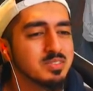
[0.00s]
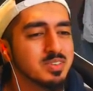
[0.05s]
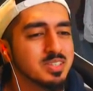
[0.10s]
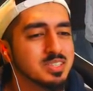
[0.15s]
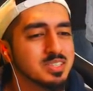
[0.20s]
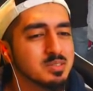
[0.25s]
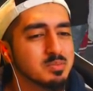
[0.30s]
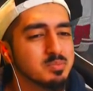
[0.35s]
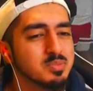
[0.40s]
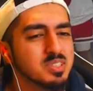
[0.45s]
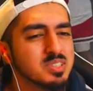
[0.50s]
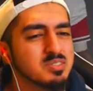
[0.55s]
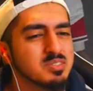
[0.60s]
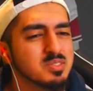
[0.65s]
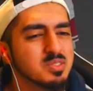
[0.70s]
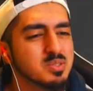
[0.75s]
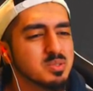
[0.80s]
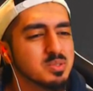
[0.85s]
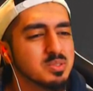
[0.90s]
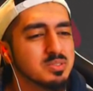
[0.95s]
believe it. What didn't you
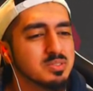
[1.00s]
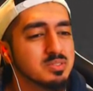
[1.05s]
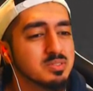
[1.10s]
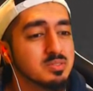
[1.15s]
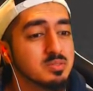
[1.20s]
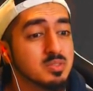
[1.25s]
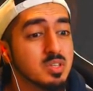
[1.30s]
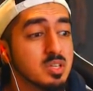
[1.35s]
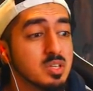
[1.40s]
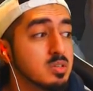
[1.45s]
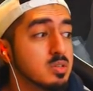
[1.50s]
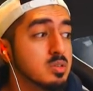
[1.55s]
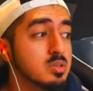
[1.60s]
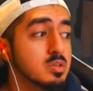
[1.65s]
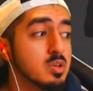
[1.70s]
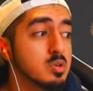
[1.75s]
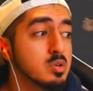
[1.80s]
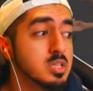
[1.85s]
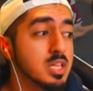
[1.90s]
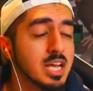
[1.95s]
record?
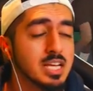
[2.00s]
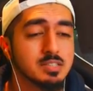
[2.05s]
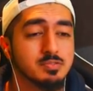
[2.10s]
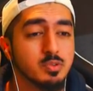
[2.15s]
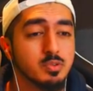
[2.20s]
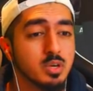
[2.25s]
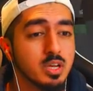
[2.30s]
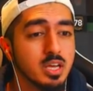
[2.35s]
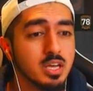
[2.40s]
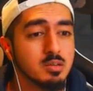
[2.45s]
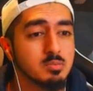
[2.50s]
Those last 4